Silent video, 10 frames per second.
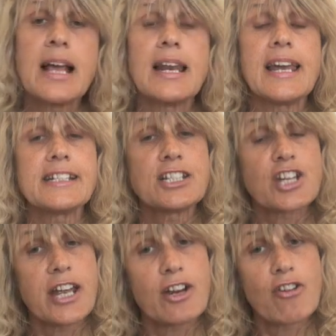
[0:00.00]
Lady
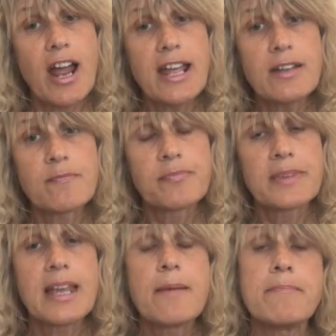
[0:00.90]
Jane Grey,
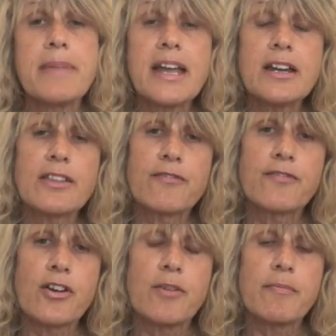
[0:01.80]
Mary
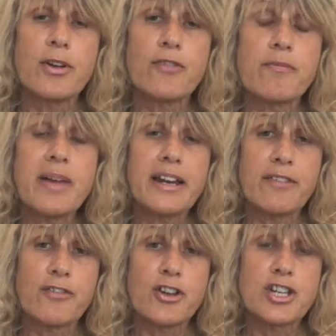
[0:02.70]

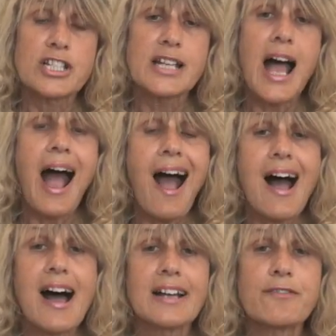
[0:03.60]
I,
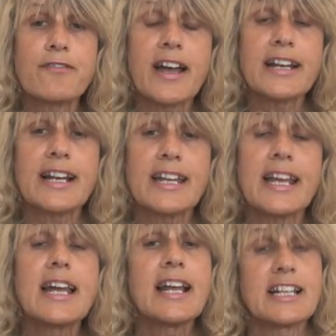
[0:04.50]
and
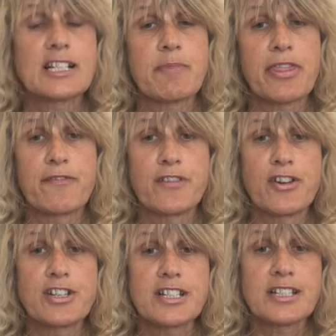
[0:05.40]
finally Elizabeth
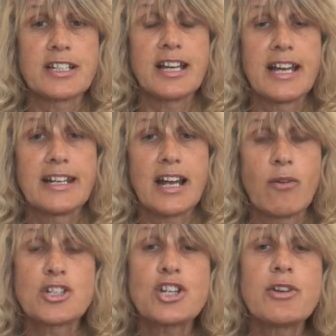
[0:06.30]
I. Now,
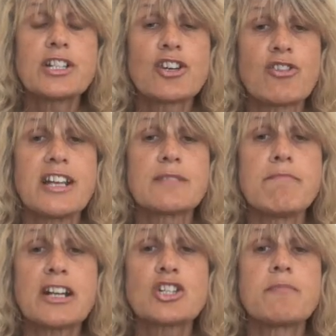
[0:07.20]
I'm sure you'd agree it's
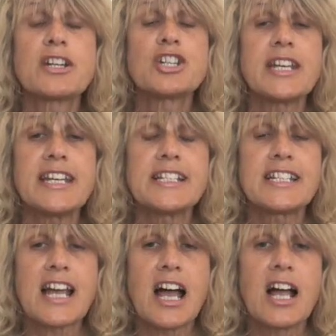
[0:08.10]
much, much
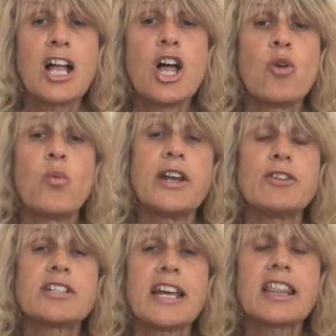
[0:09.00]
easier when
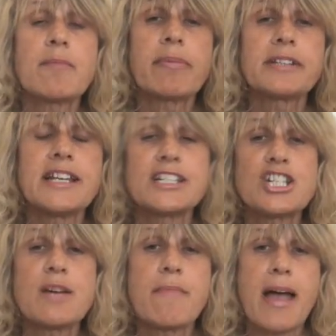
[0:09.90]
you take them back
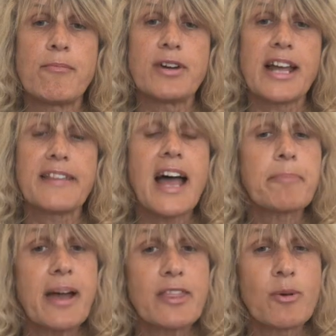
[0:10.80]
into your memory. And
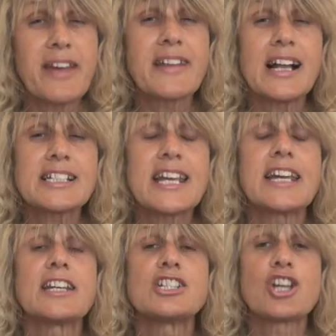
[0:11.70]
by the way, that'll
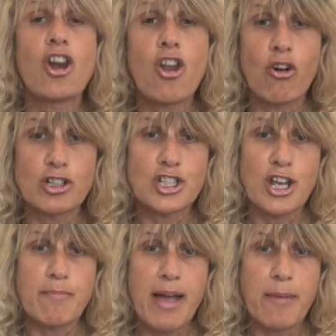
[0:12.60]
take it into your
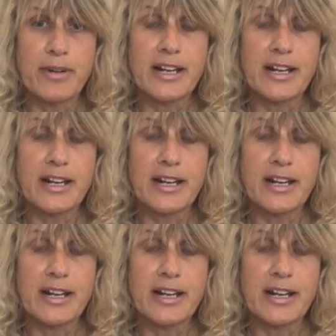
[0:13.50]
long-term memory.